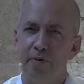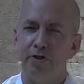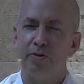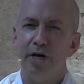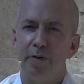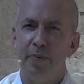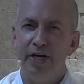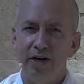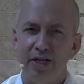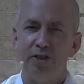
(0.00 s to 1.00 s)
that we
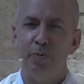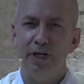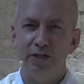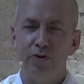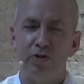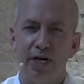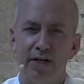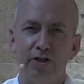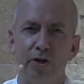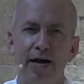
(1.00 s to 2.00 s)
should ask the Holy
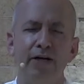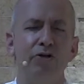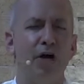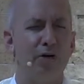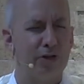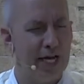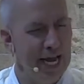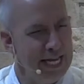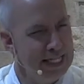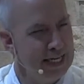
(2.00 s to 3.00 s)
Spirit to help us
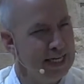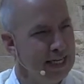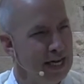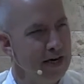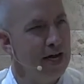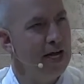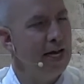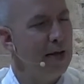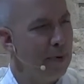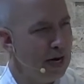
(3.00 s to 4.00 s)
to
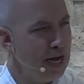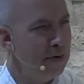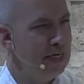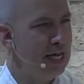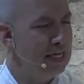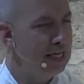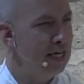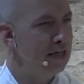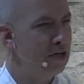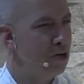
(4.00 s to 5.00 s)
understand the
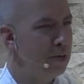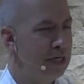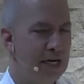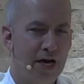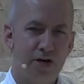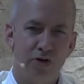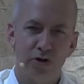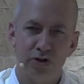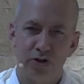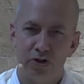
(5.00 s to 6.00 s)
word that He wants
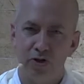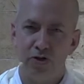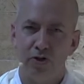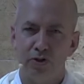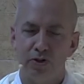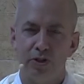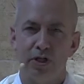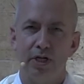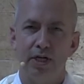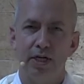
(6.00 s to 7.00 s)
to communicate to all
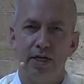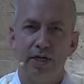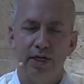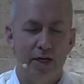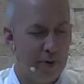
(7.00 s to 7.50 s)
of us,